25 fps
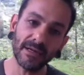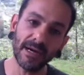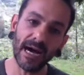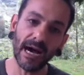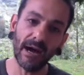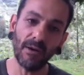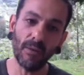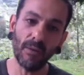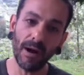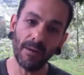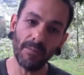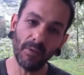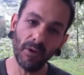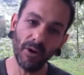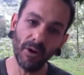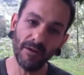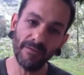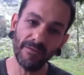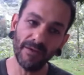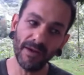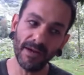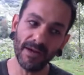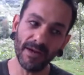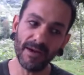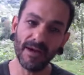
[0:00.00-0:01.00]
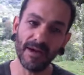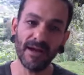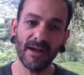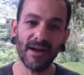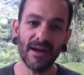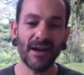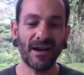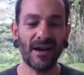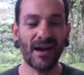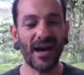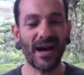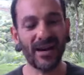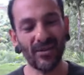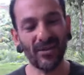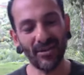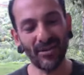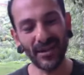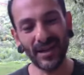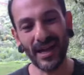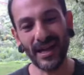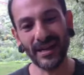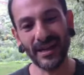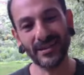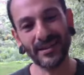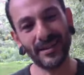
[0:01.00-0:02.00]
I want more of it. I don't
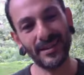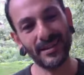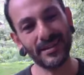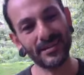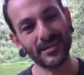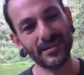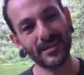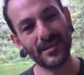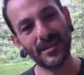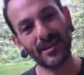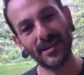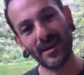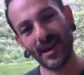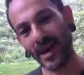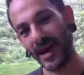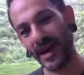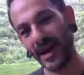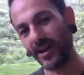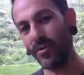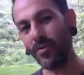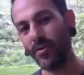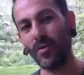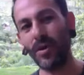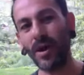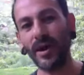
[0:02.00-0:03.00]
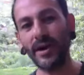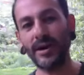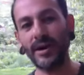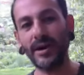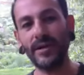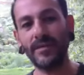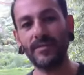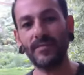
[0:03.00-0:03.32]
like this. I don't want it.